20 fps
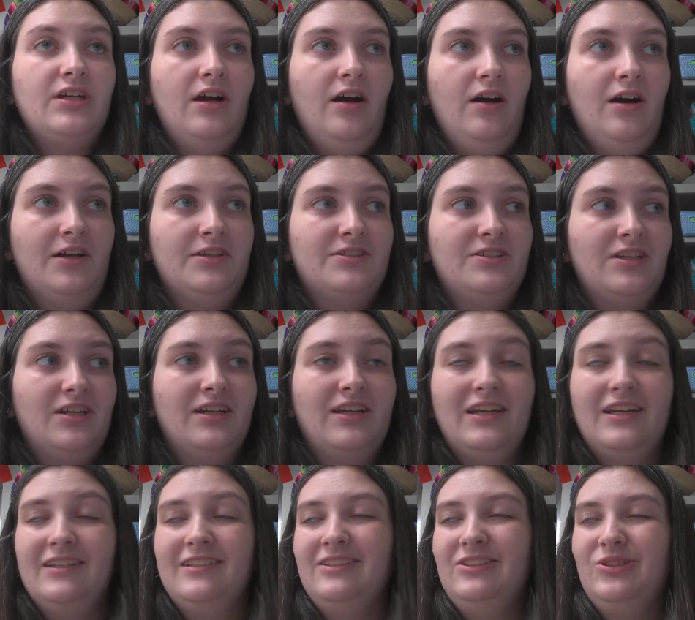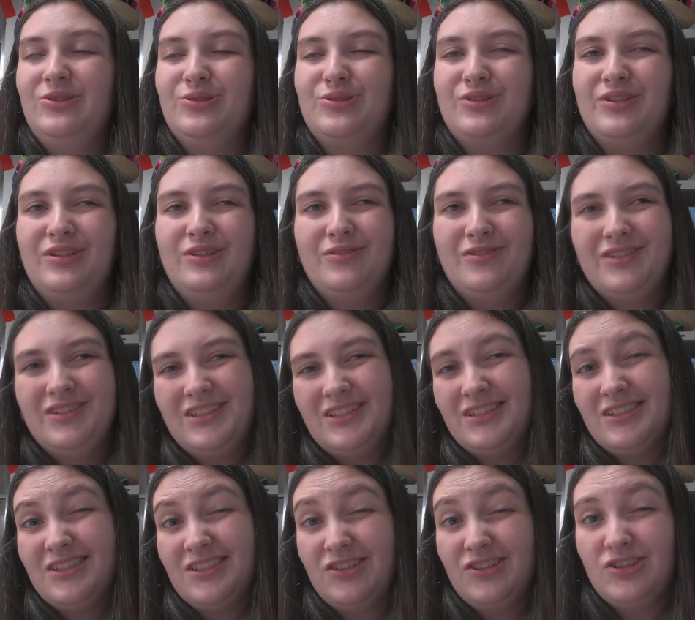costs. Again, usually you can
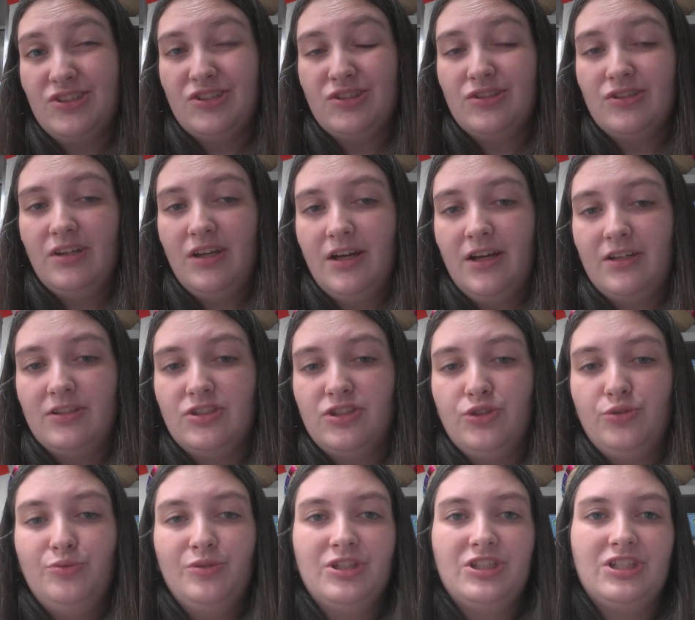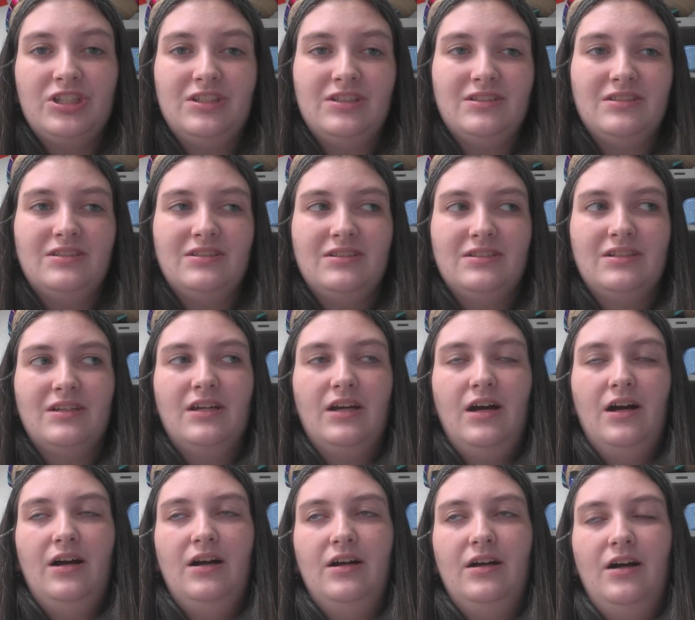just search tuition
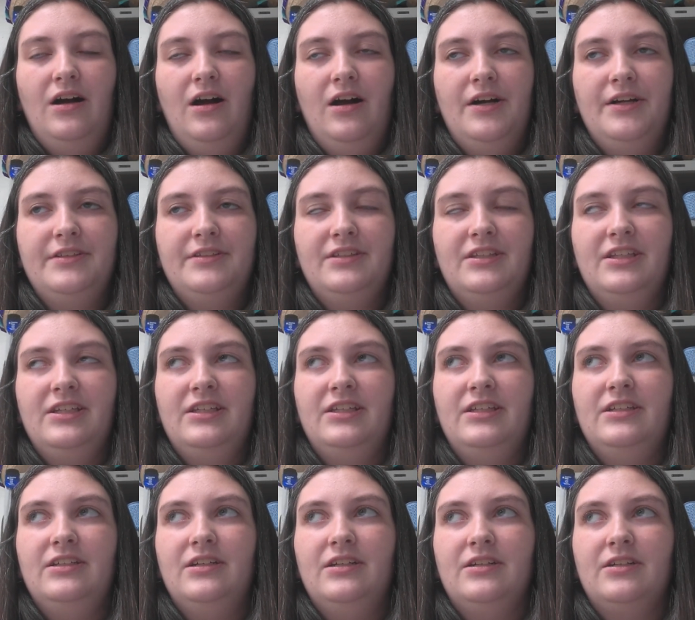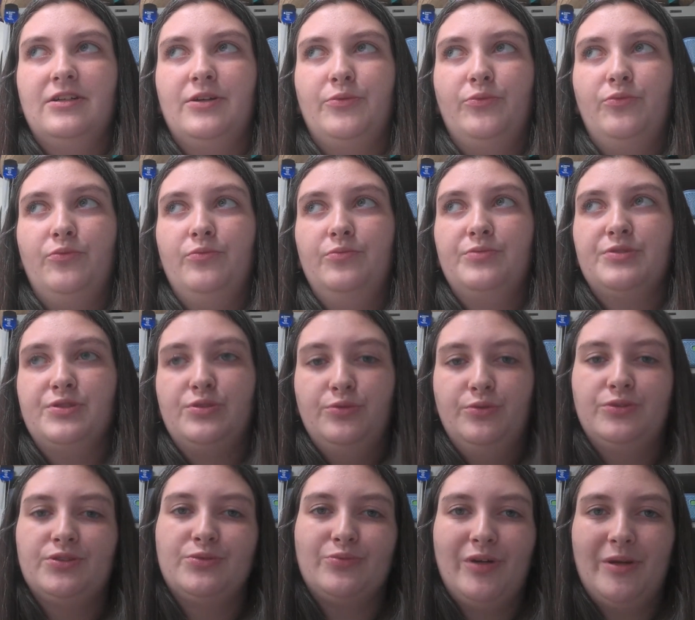on the
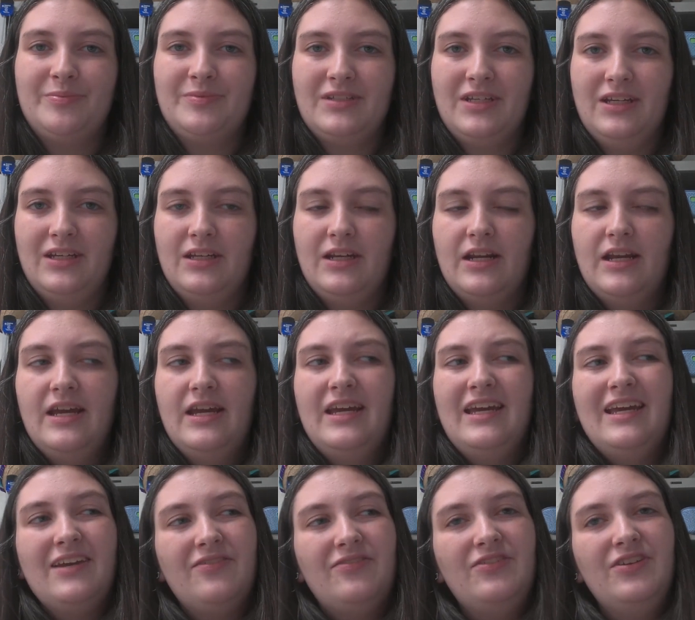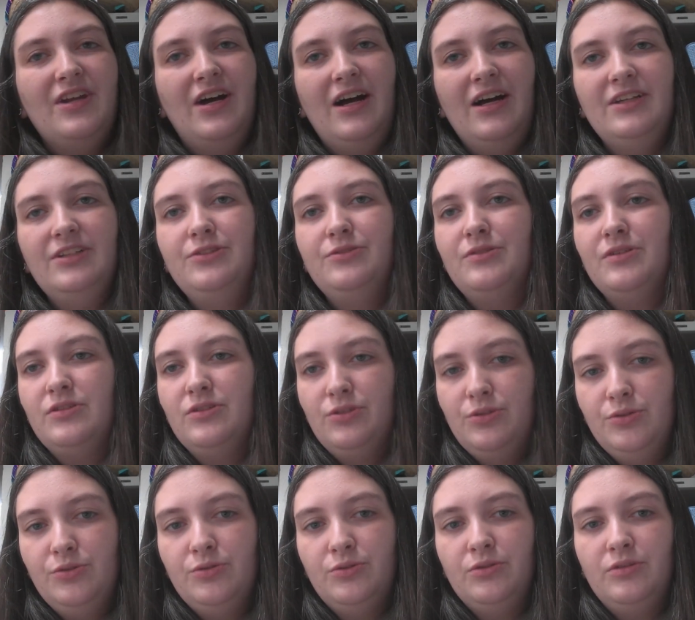school's website. If not, you can
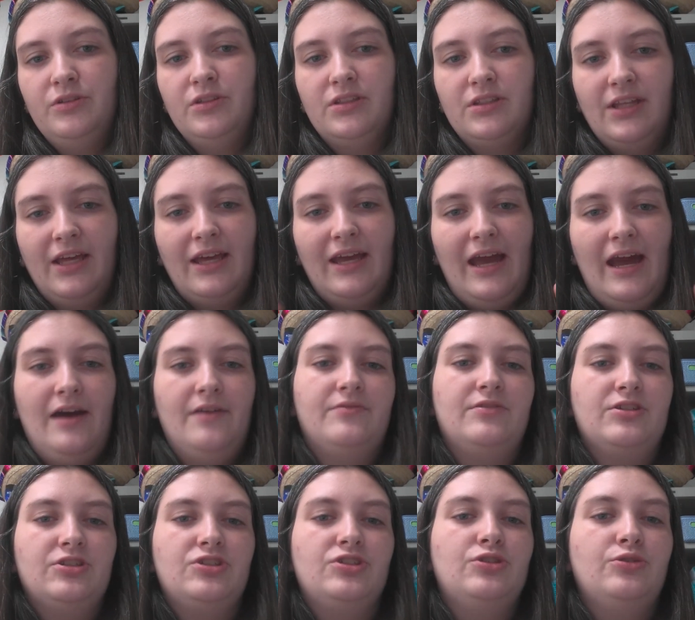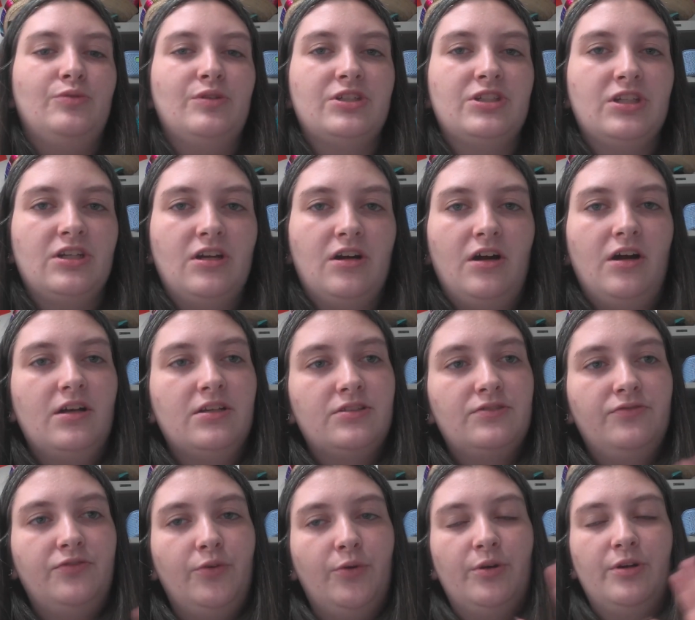Google like average tuition
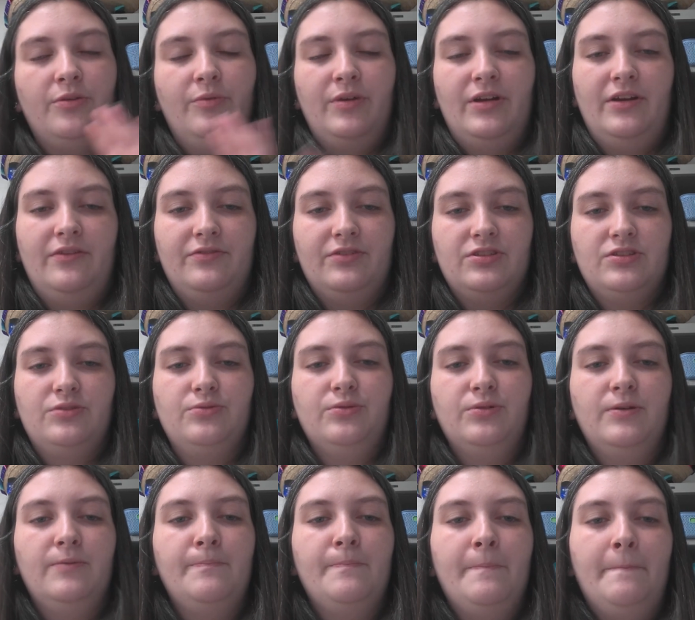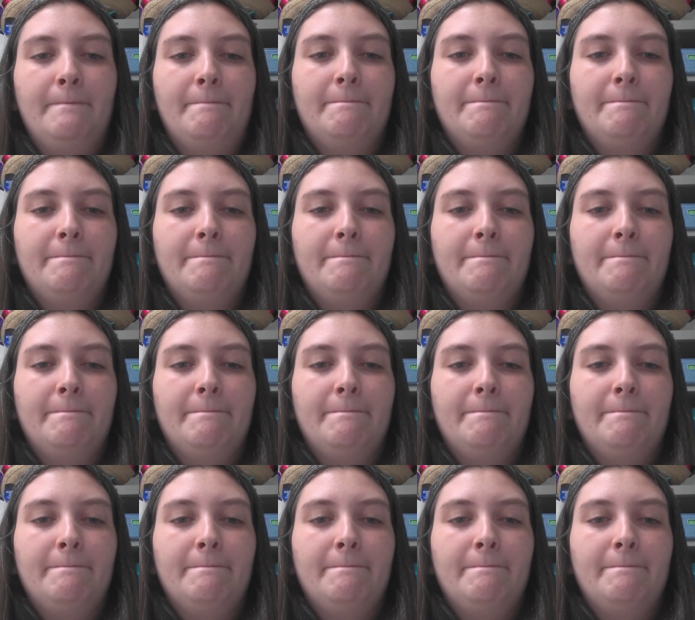cost for whatever school.